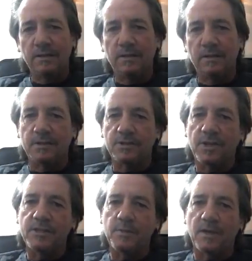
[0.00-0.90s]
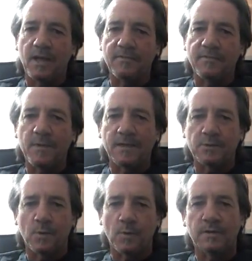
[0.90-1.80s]
chase with 11 men is one
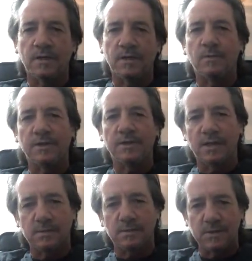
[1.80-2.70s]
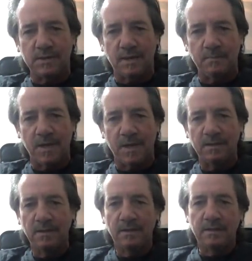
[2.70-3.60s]
thing. When you're chasing with 10 men,
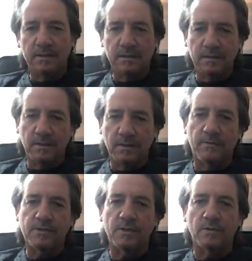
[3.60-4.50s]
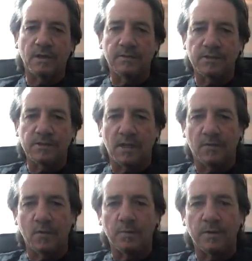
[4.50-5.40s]
you're obviously going to leave yourself open,
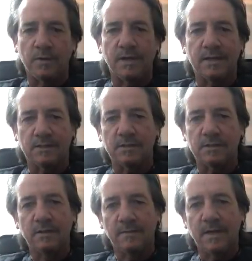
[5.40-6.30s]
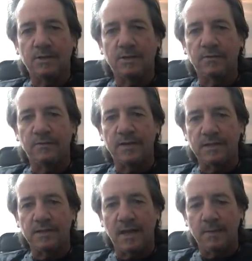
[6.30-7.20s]
and that's what eventually
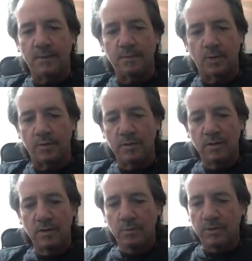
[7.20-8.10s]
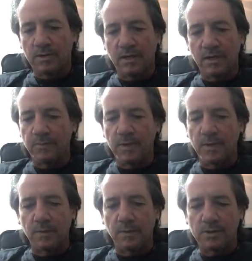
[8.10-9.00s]
happened. But the thing for me was,